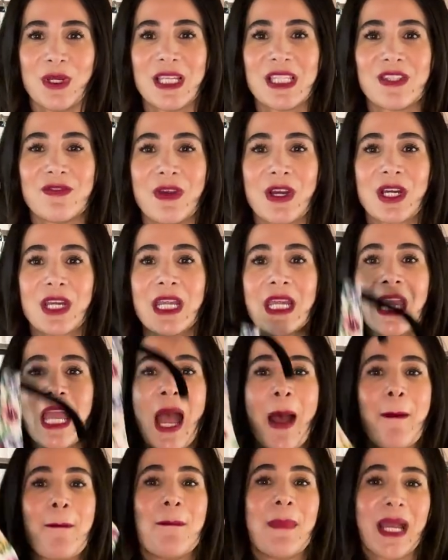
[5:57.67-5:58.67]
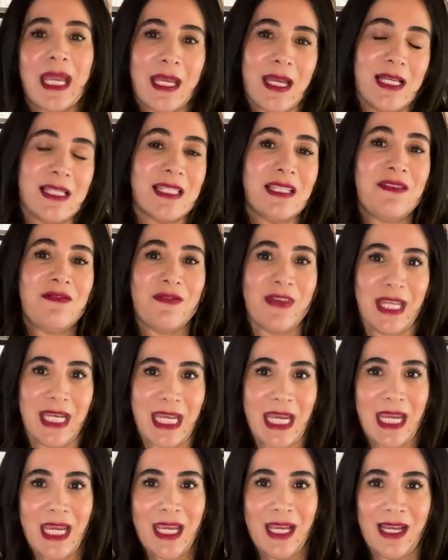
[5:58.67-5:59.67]
It's very My Cousin
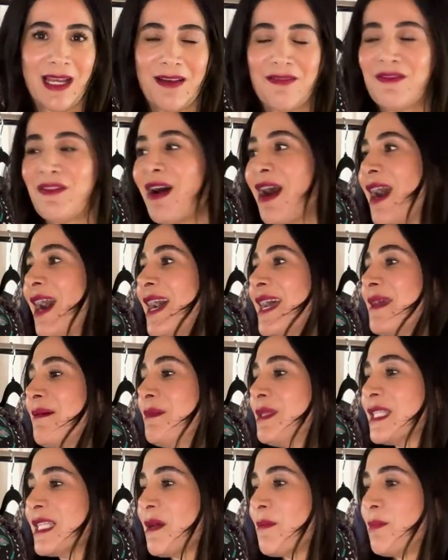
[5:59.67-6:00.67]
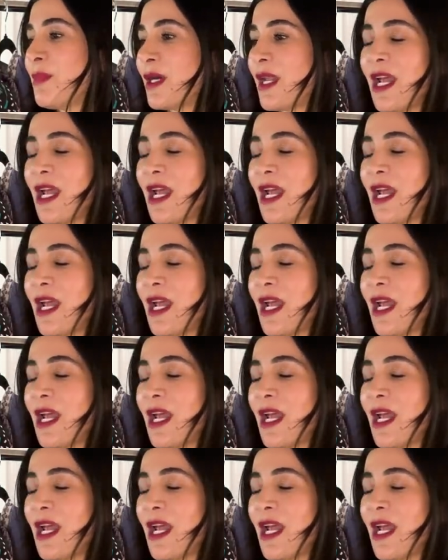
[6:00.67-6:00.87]
Vinny vibes, but